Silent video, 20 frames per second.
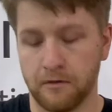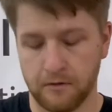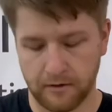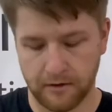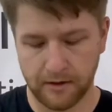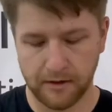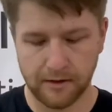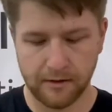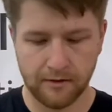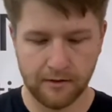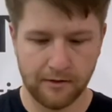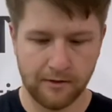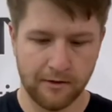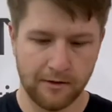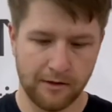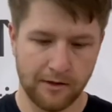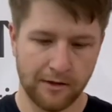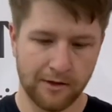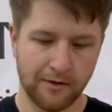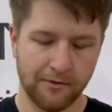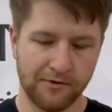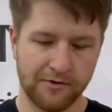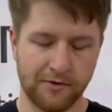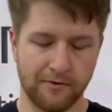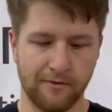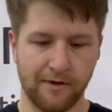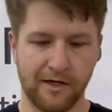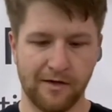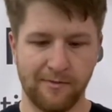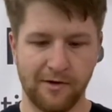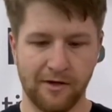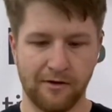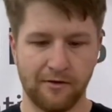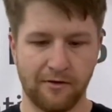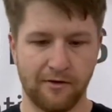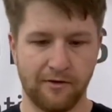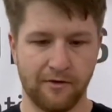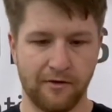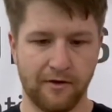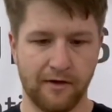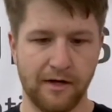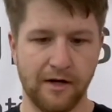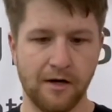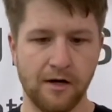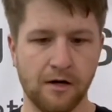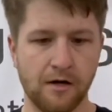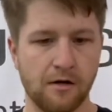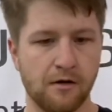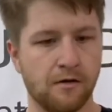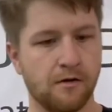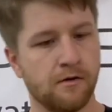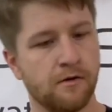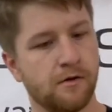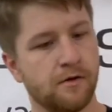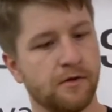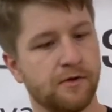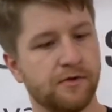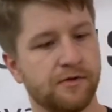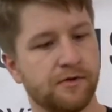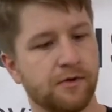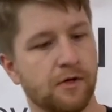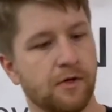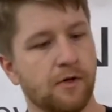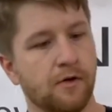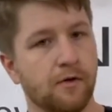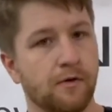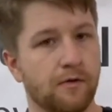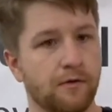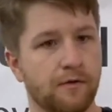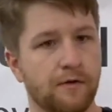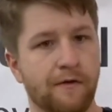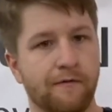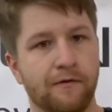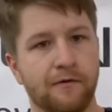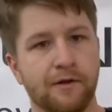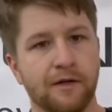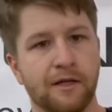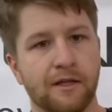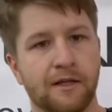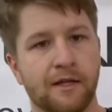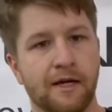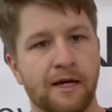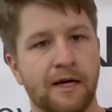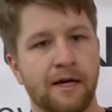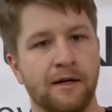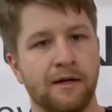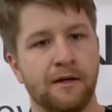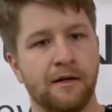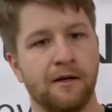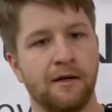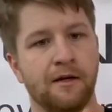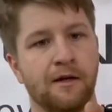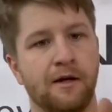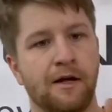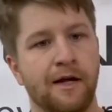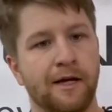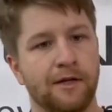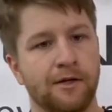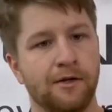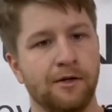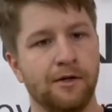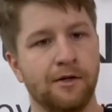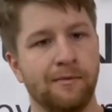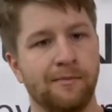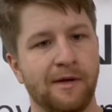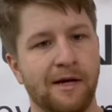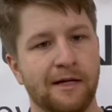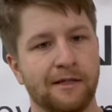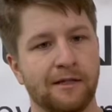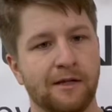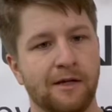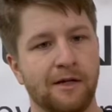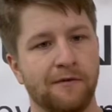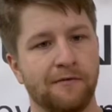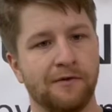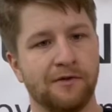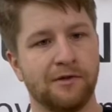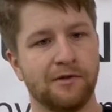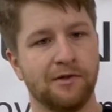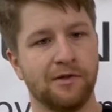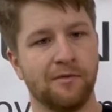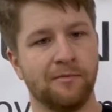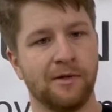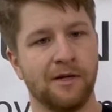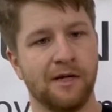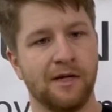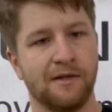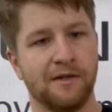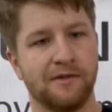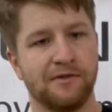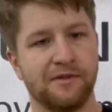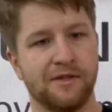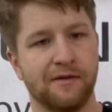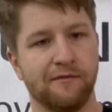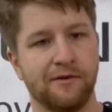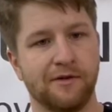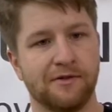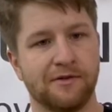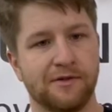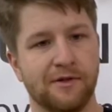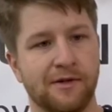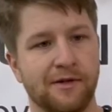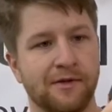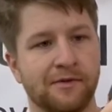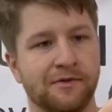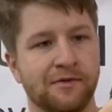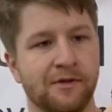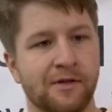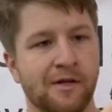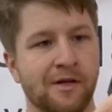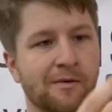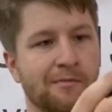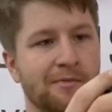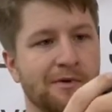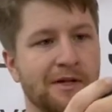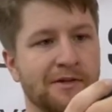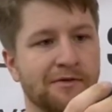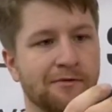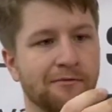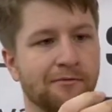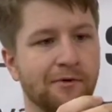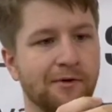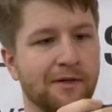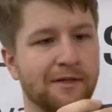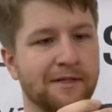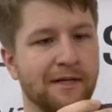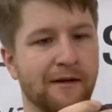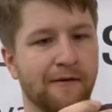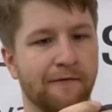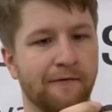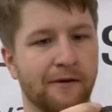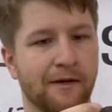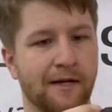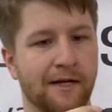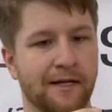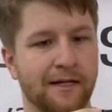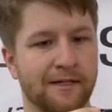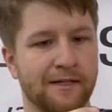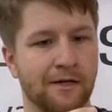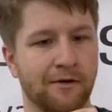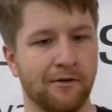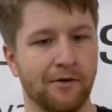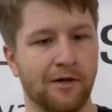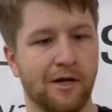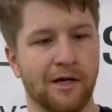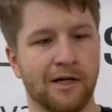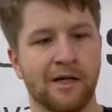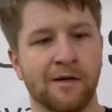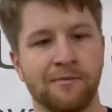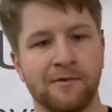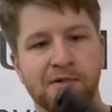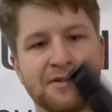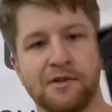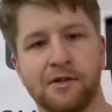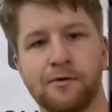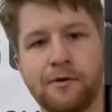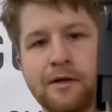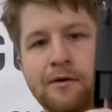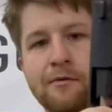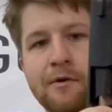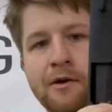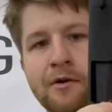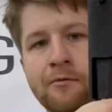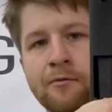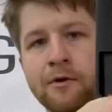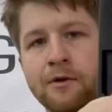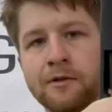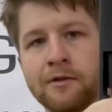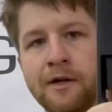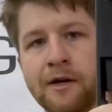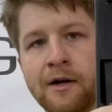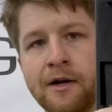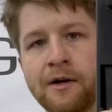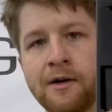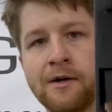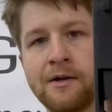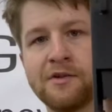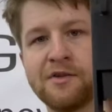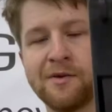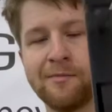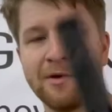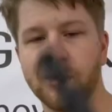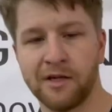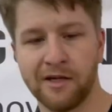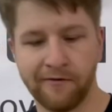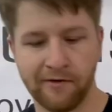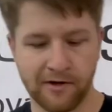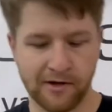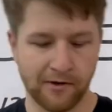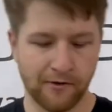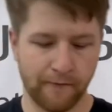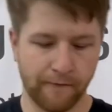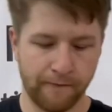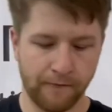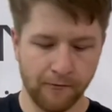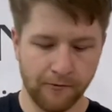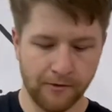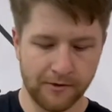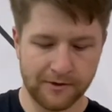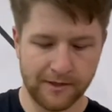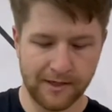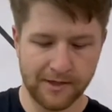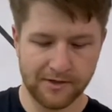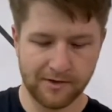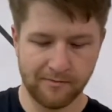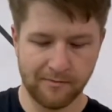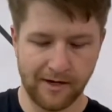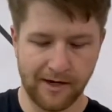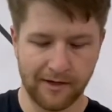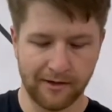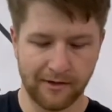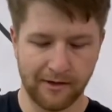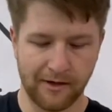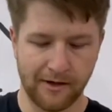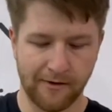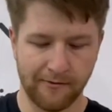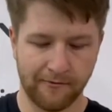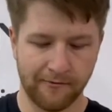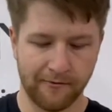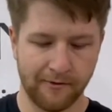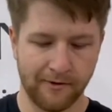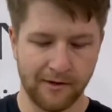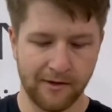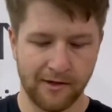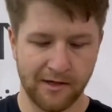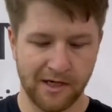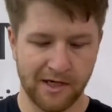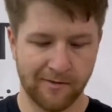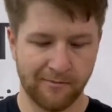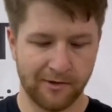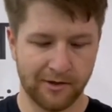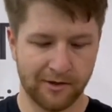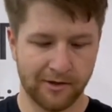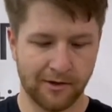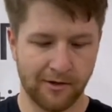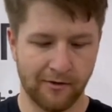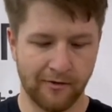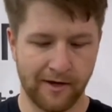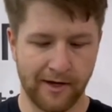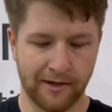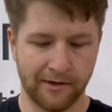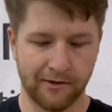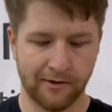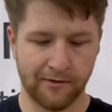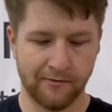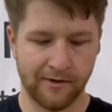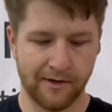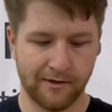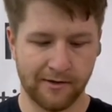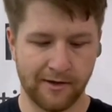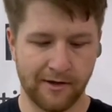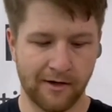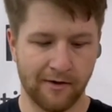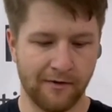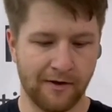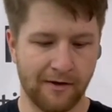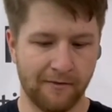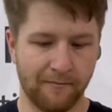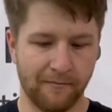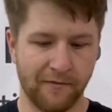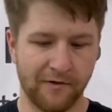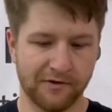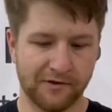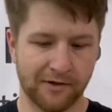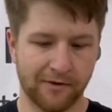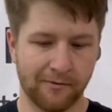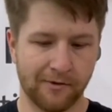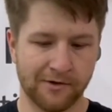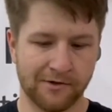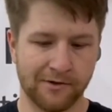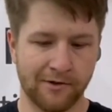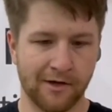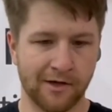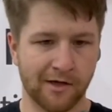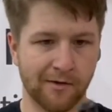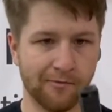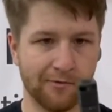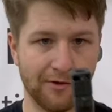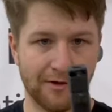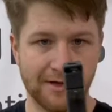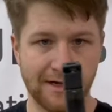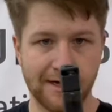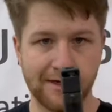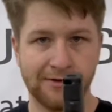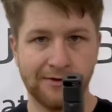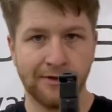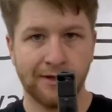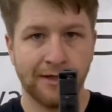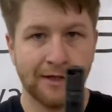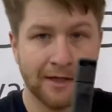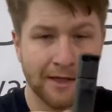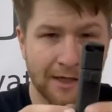Okay, it goes to right about there. So if you look at that, I could back that off just a little bit and then see if it installs, but that's a really tight fit. I can tell the lockup doesn't quite want to work there. So I'm going to give it another full rotation back off, and I'm going to call that good right there. That feels like it wants to lock up really nicely.